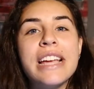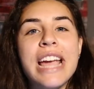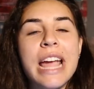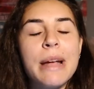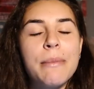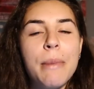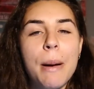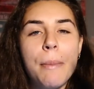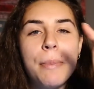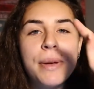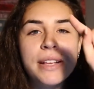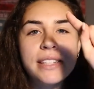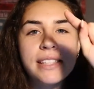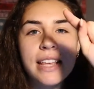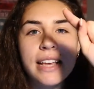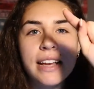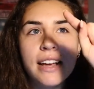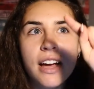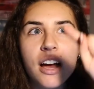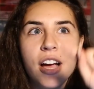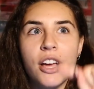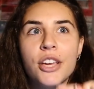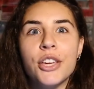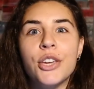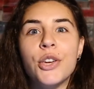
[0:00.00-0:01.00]
came up as
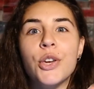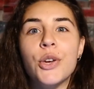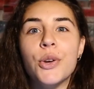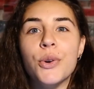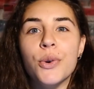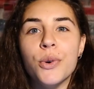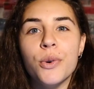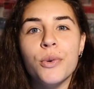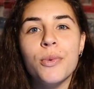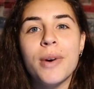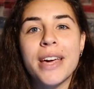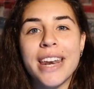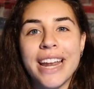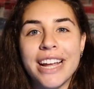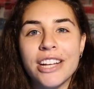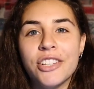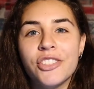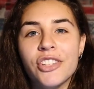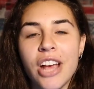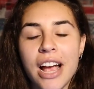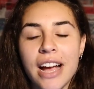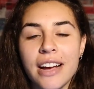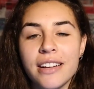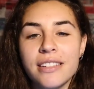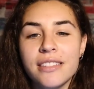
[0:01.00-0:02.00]
like a U when I
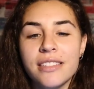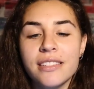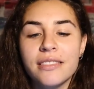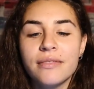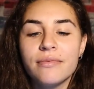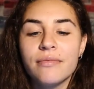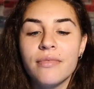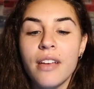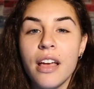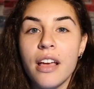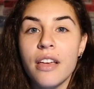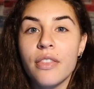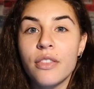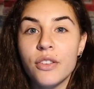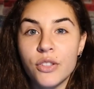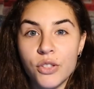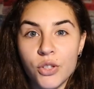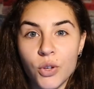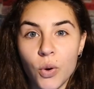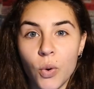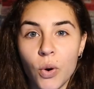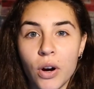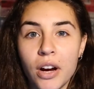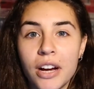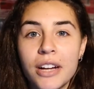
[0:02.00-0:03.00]
checked the
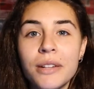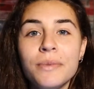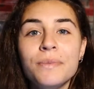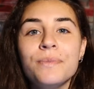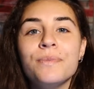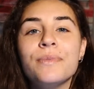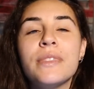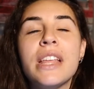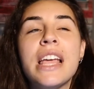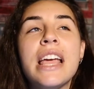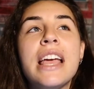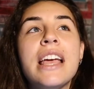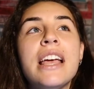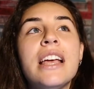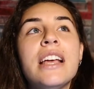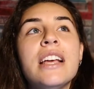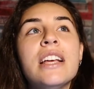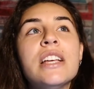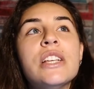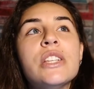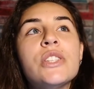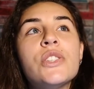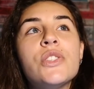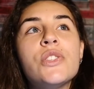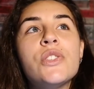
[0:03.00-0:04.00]
score.
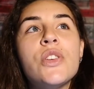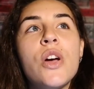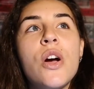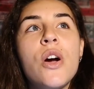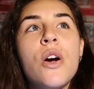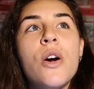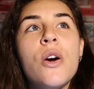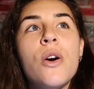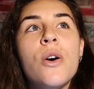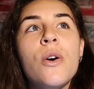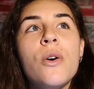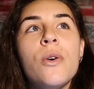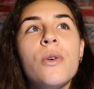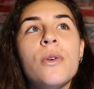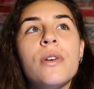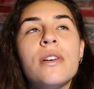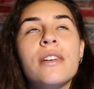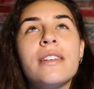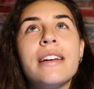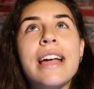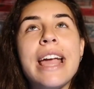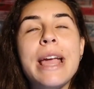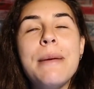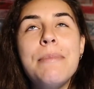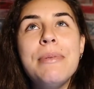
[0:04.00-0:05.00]

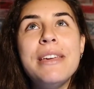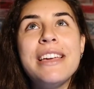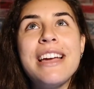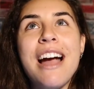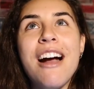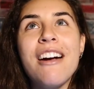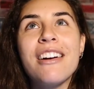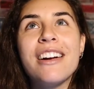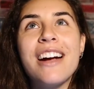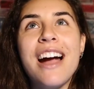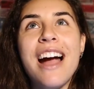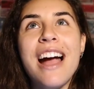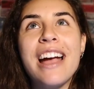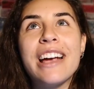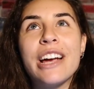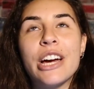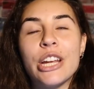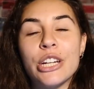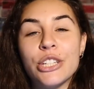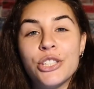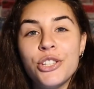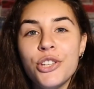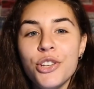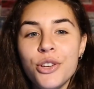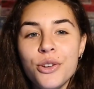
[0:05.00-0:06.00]
So AP Calc, I
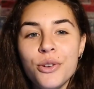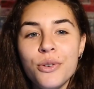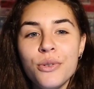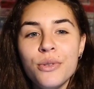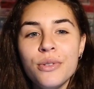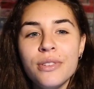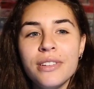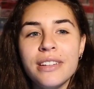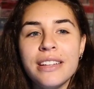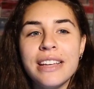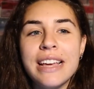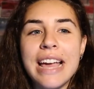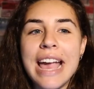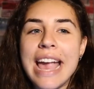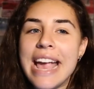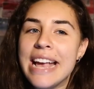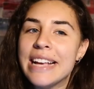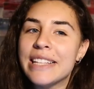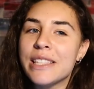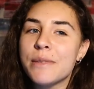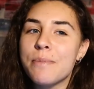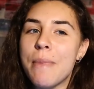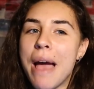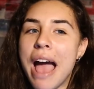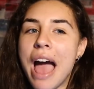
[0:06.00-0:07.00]
got a 2.
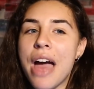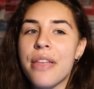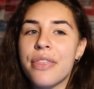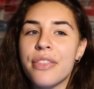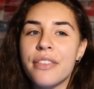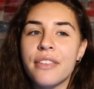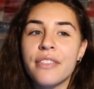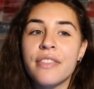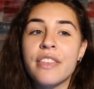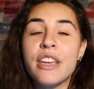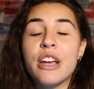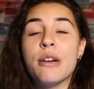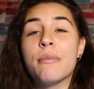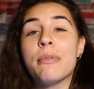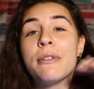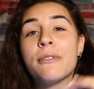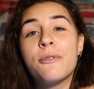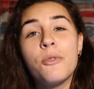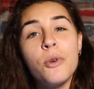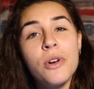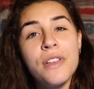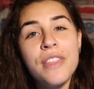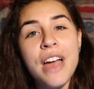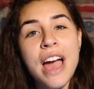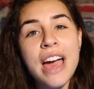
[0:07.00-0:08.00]
ACE Math, the year
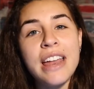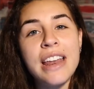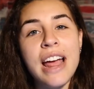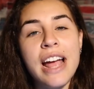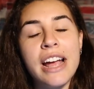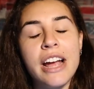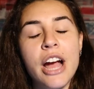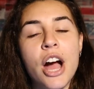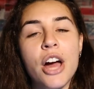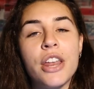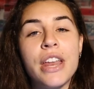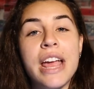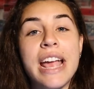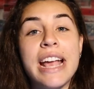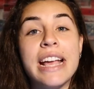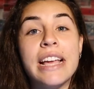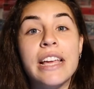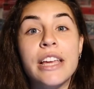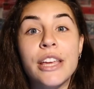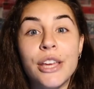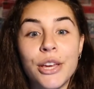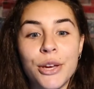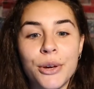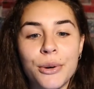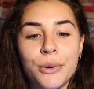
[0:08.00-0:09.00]
before that, I got a
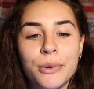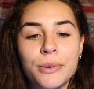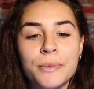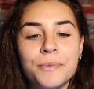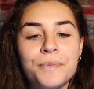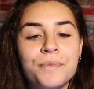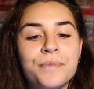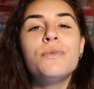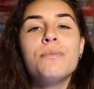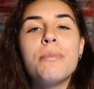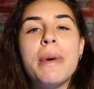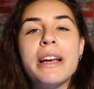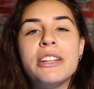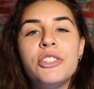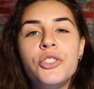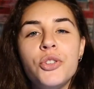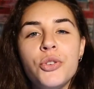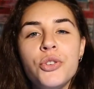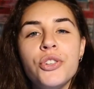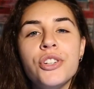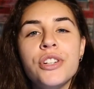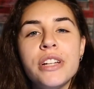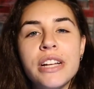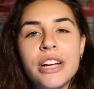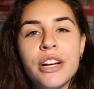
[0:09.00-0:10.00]
U. My
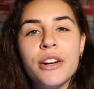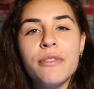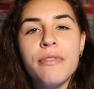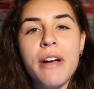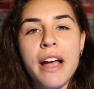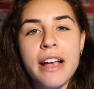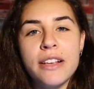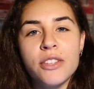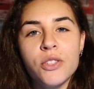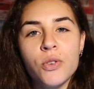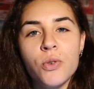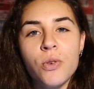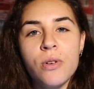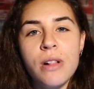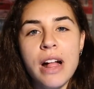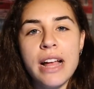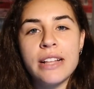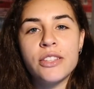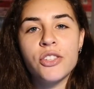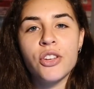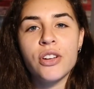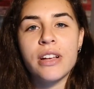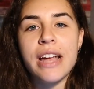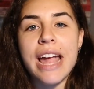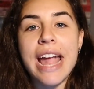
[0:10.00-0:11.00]
junior year of high school, I
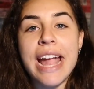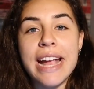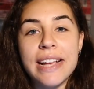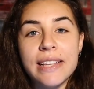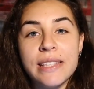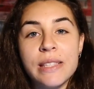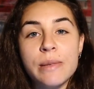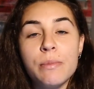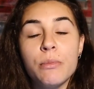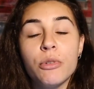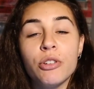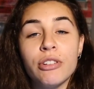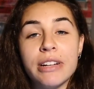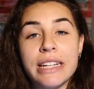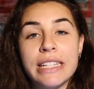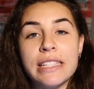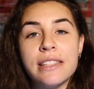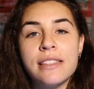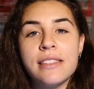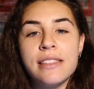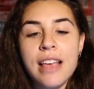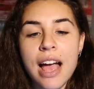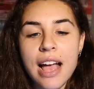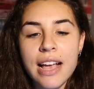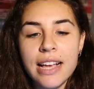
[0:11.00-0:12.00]
took ACE Marine
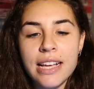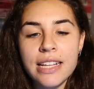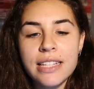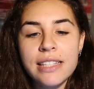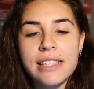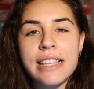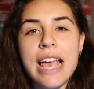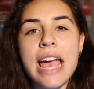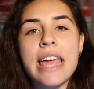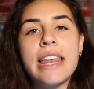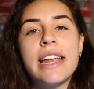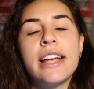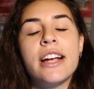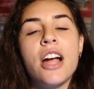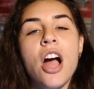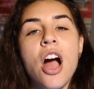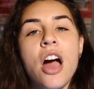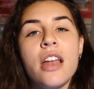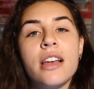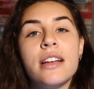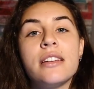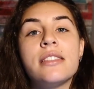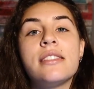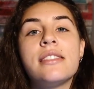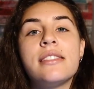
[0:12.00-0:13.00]
Science and I
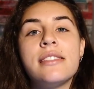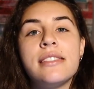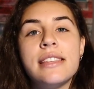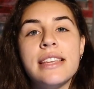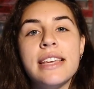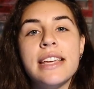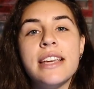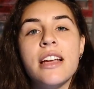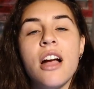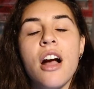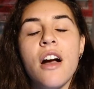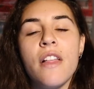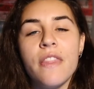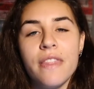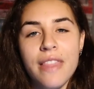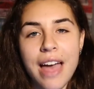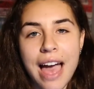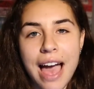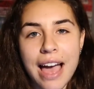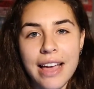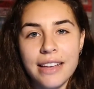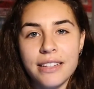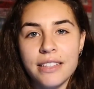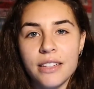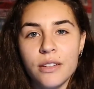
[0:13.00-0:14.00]
got a C on
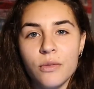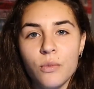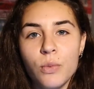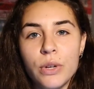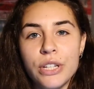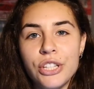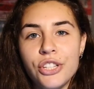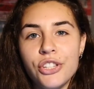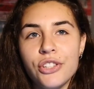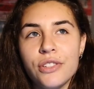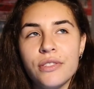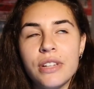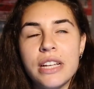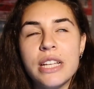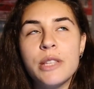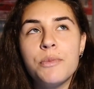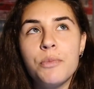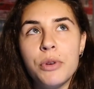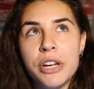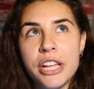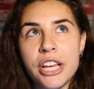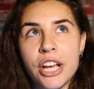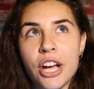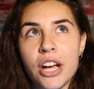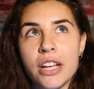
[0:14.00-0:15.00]
that, which is
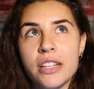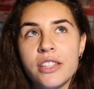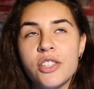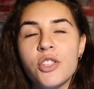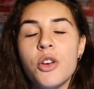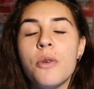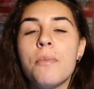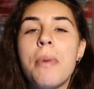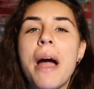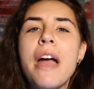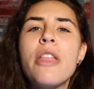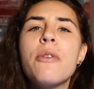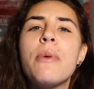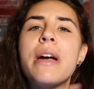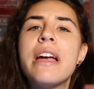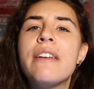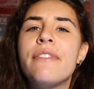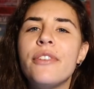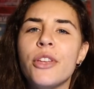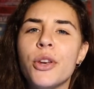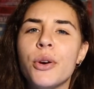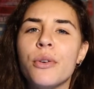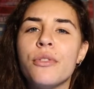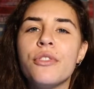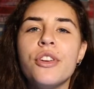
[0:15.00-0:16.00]
pretty good. So by the way,
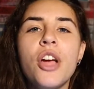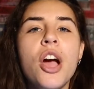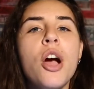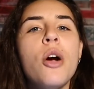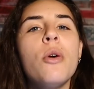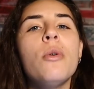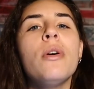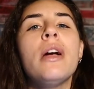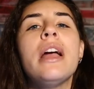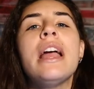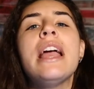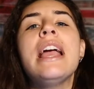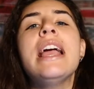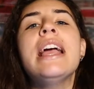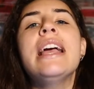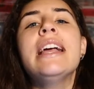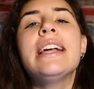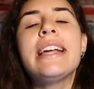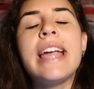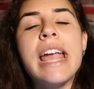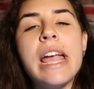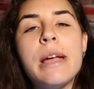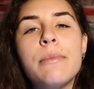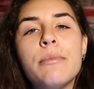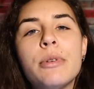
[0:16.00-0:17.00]
if you don't know,
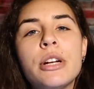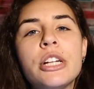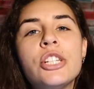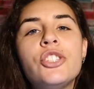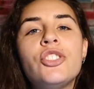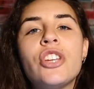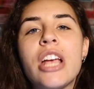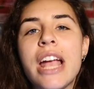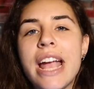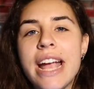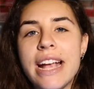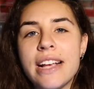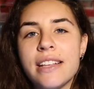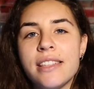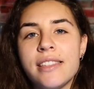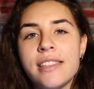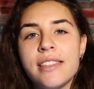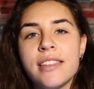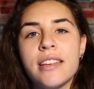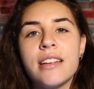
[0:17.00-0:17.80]
Cambridge ACE